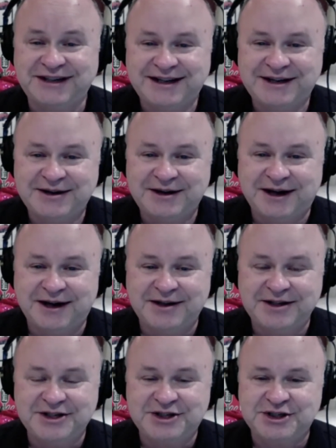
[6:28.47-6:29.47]

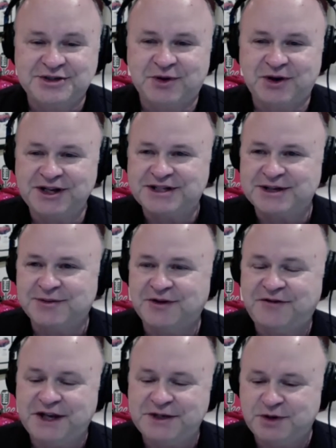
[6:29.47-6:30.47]
Just this morning, someone
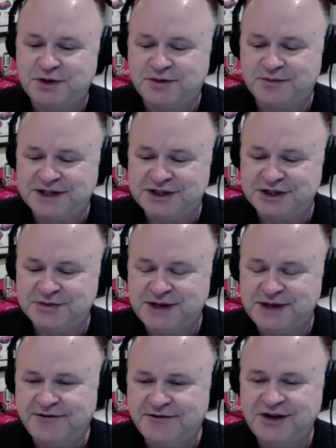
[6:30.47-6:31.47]
Facebook messaged me,
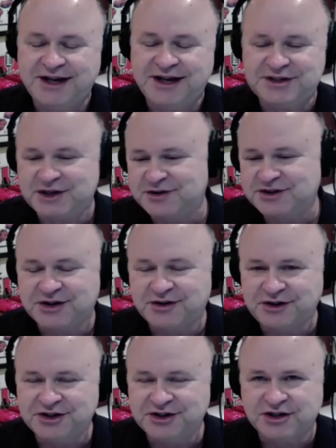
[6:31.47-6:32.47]
have you had so-and-so on
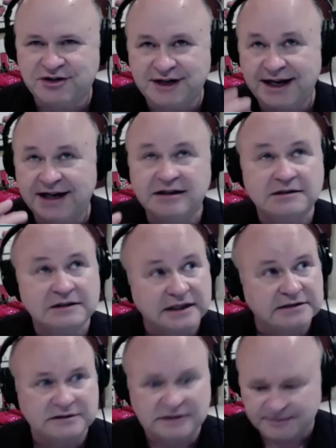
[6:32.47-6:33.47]
your show? And I had to
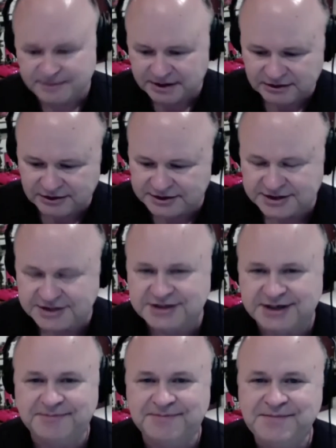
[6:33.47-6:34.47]
I better look this
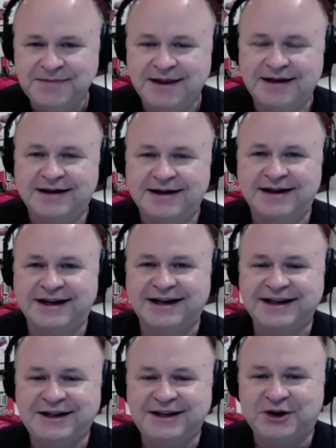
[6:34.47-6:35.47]
up.
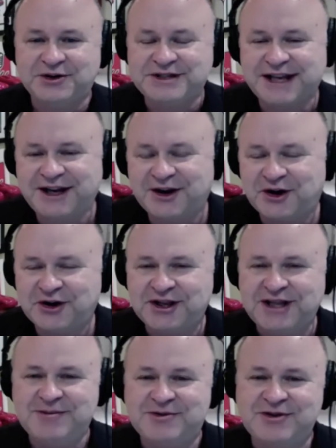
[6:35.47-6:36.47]
It's getting hard to
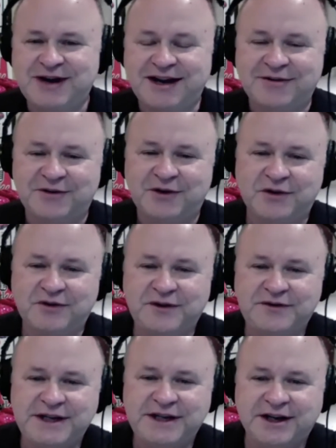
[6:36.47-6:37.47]
keep track of over
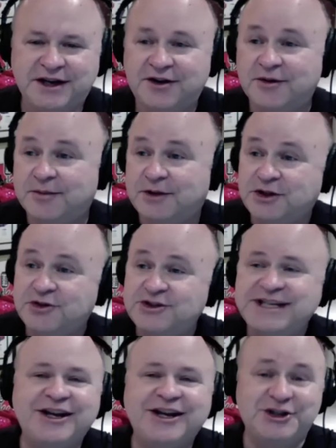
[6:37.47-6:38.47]
1,500. I'm closing
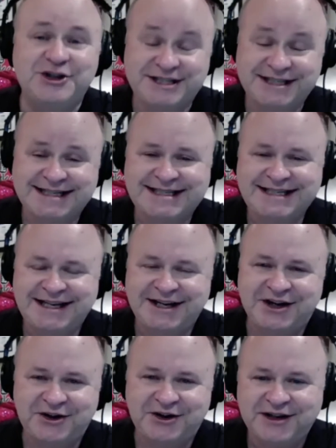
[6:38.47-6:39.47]
in on
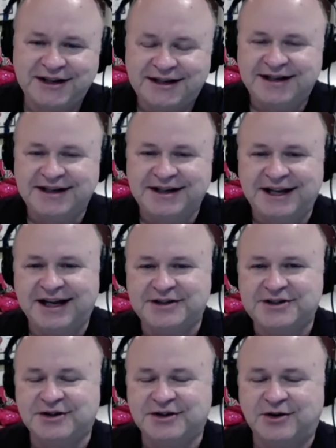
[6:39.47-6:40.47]
1,600 guests.
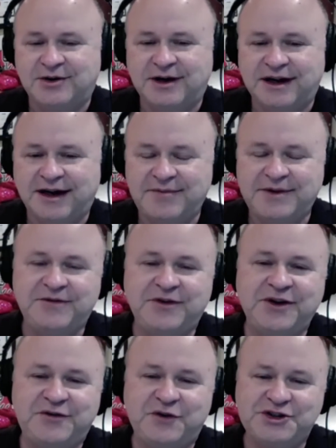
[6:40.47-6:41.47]
So I've been very
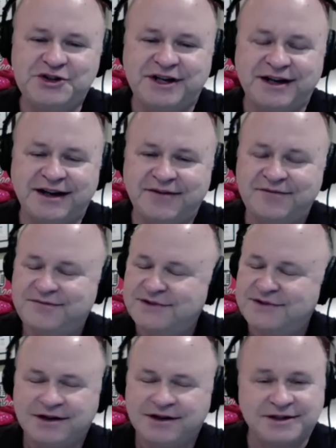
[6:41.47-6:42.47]
fortunate. I've
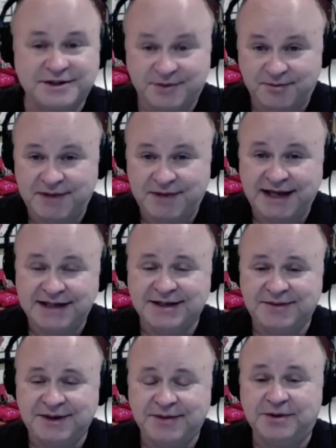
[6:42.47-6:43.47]
talked to some amazing
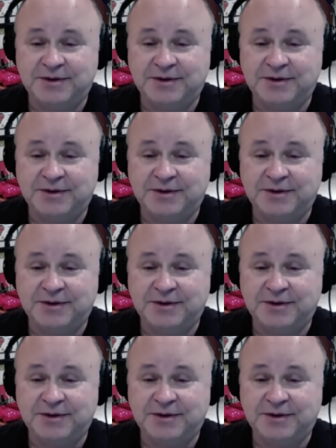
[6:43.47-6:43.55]
people.